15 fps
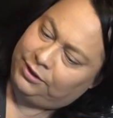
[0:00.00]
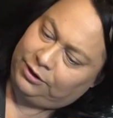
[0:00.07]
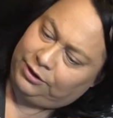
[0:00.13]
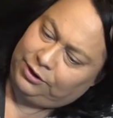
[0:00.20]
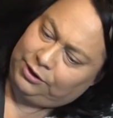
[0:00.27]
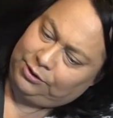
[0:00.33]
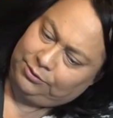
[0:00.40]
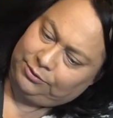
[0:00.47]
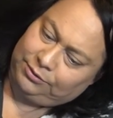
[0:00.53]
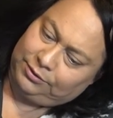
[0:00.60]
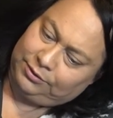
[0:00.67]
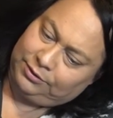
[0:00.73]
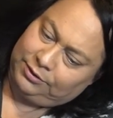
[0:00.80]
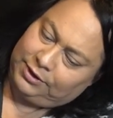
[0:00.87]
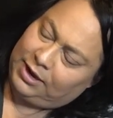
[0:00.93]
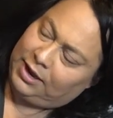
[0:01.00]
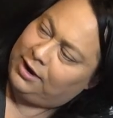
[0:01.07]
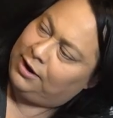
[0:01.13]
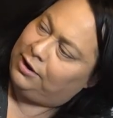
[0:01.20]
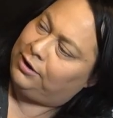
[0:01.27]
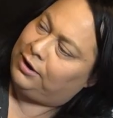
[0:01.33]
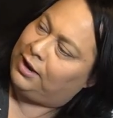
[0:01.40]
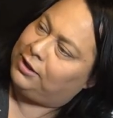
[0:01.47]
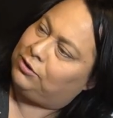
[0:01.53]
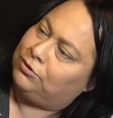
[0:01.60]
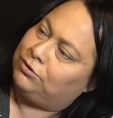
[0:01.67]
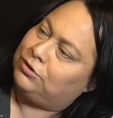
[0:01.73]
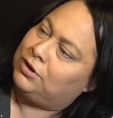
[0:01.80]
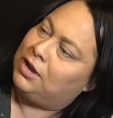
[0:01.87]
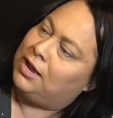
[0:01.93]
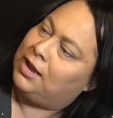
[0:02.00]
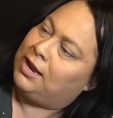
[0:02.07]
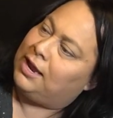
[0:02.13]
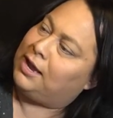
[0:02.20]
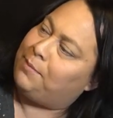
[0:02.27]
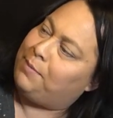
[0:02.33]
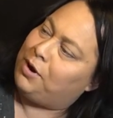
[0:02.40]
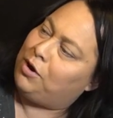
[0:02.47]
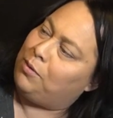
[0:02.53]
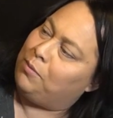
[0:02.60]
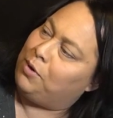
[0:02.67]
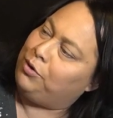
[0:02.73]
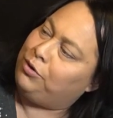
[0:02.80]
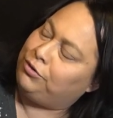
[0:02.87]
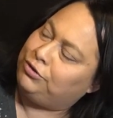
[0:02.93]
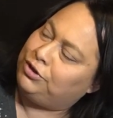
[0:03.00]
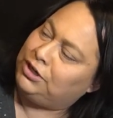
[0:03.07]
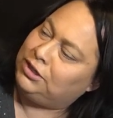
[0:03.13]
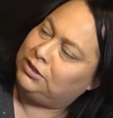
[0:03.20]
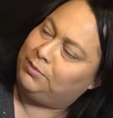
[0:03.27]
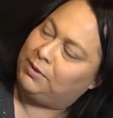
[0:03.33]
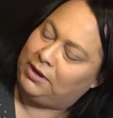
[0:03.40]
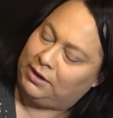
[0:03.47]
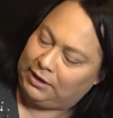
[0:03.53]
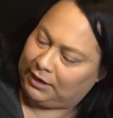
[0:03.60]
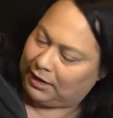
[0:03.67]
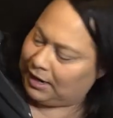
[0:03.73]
They're cute. They kind of look like those, like a pair of moto jeans, but in